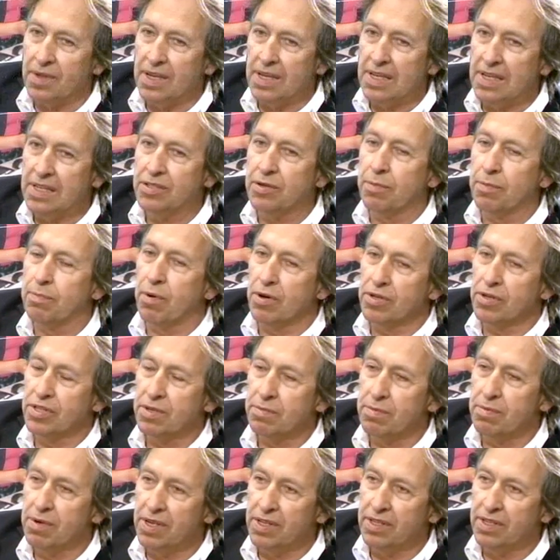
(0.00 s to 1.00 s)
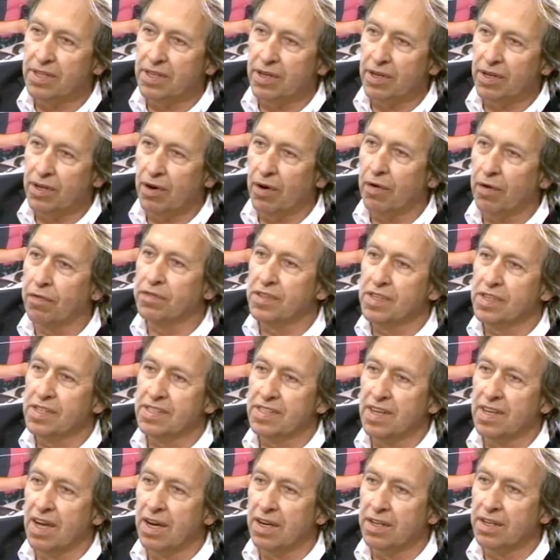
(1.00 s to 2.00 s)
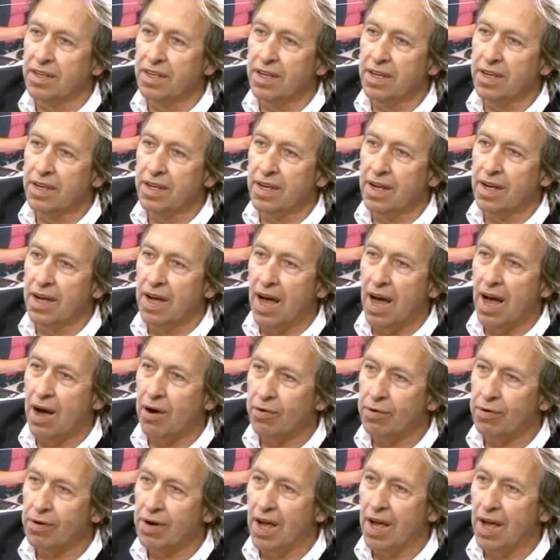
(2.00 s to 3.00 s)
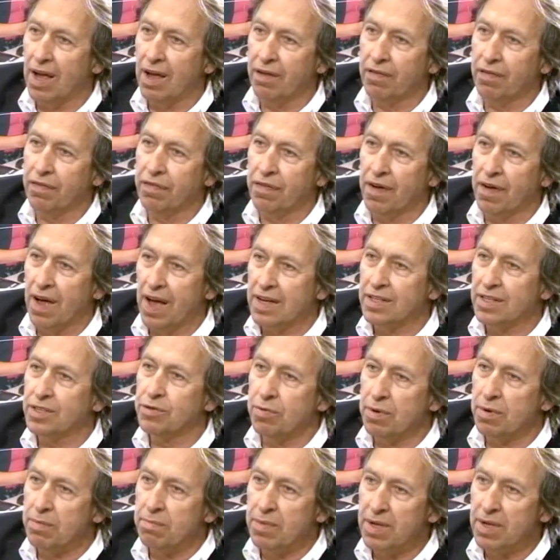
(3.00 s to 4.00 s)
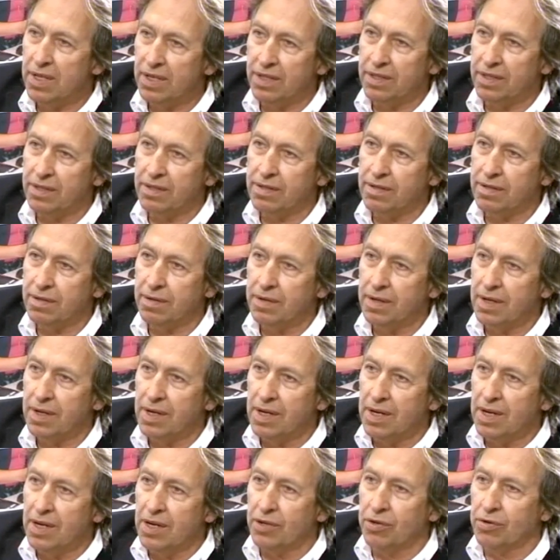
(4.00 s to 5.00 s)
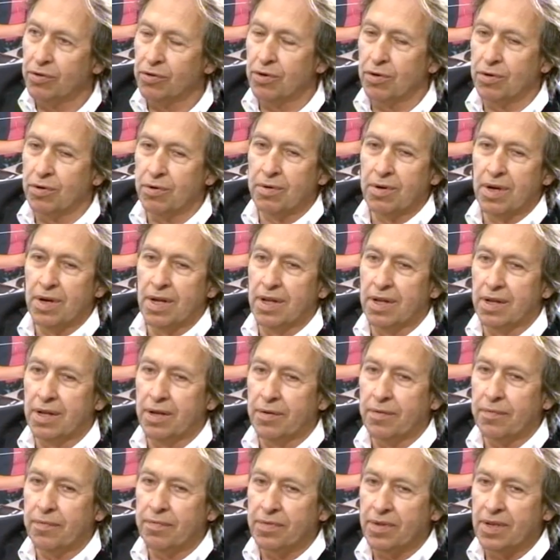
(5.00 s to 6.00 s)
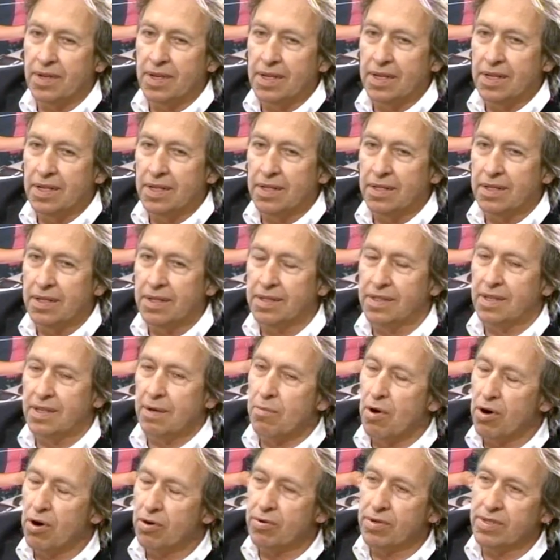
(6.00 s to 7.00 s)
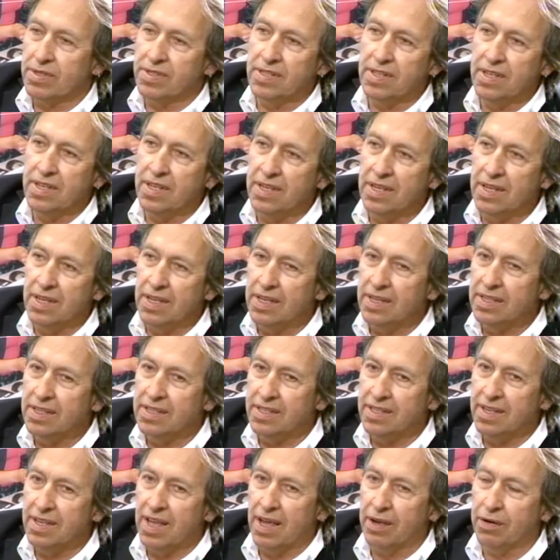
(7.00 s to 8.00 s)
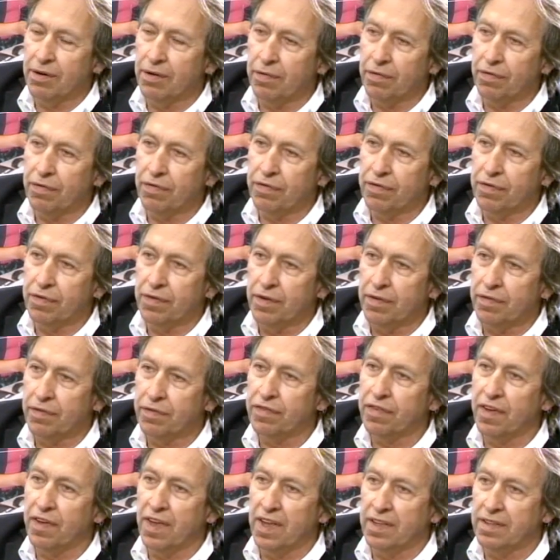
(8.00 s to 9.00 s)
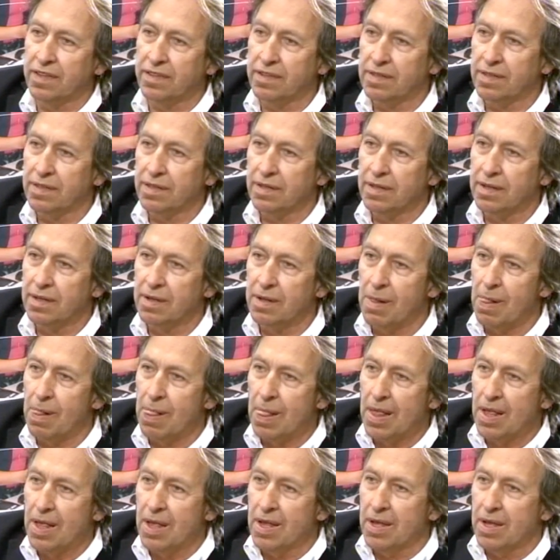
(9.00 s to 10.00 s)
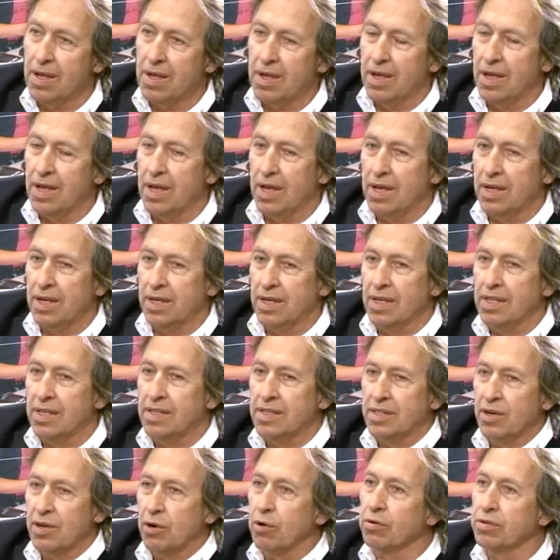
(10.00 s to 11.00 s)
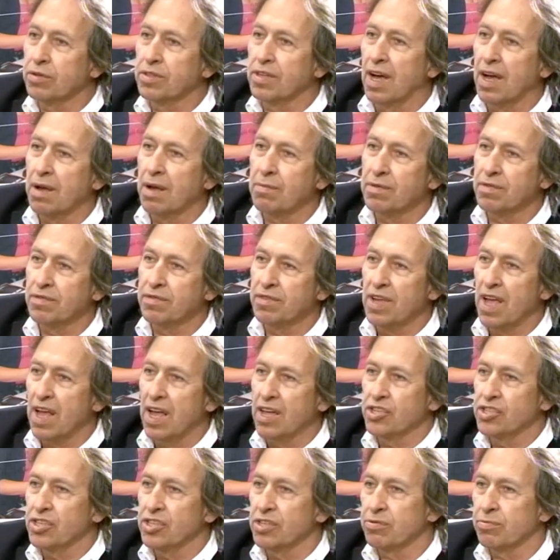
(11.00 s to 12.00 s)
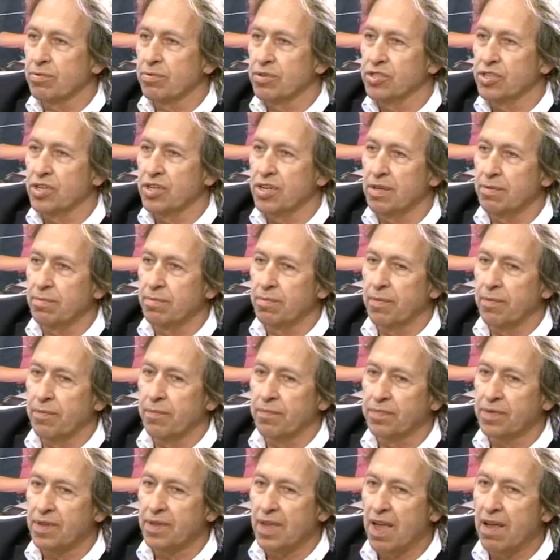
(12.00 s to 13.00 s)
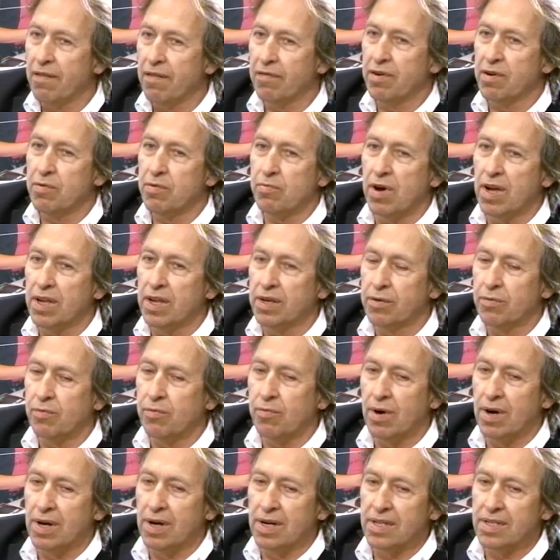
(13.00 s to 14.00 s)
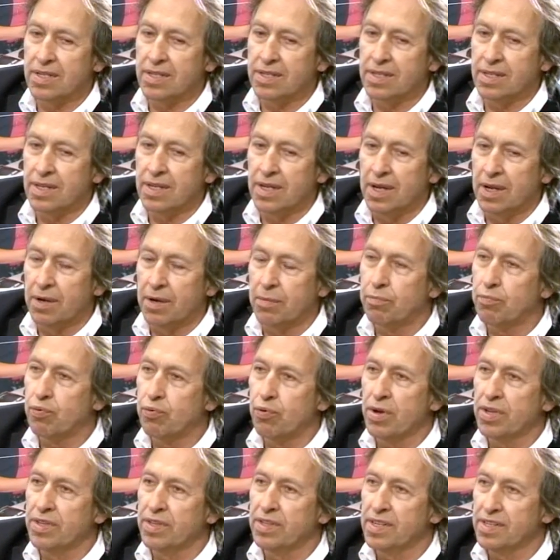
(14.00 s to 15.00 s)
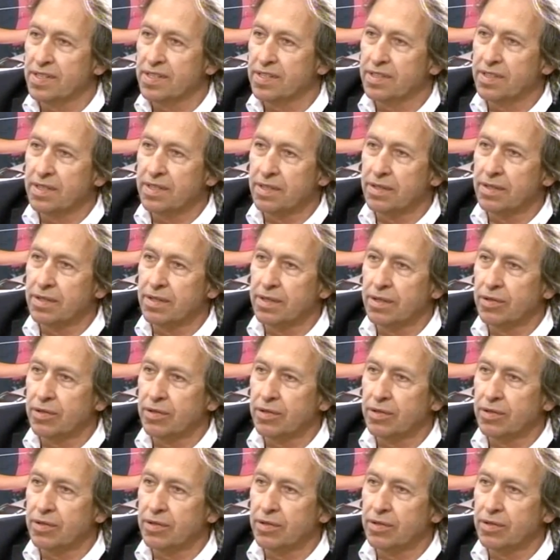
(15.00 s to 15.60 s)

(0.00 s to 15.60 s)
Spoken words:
is the possibility of designing our life as we mean it. You know, democracy is the end of fate. In the old time, in the ancient regime, everyone was predestined